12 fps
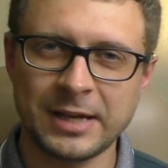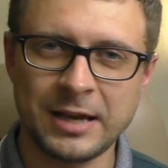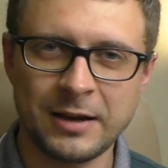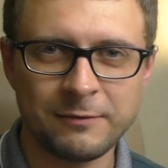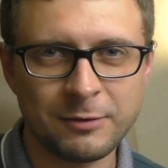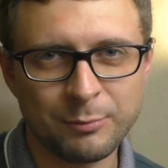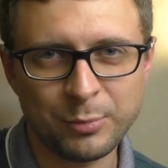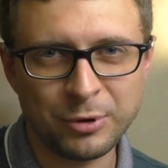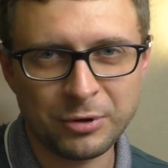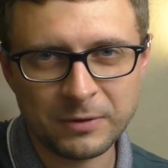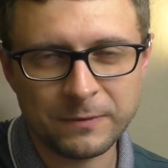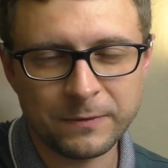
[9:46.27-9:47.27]
Have a
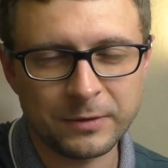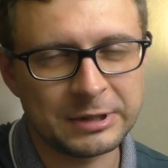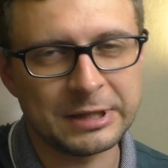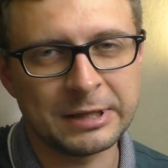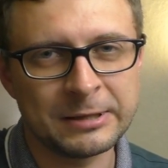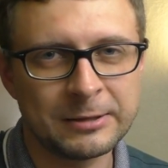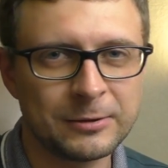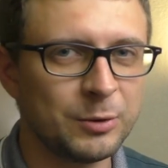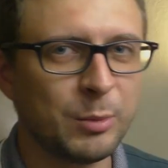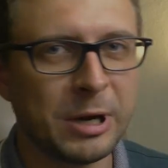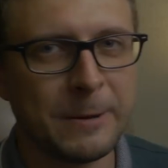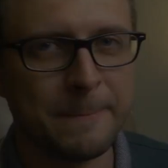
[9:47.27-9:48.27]
beautiful day. Goodbye.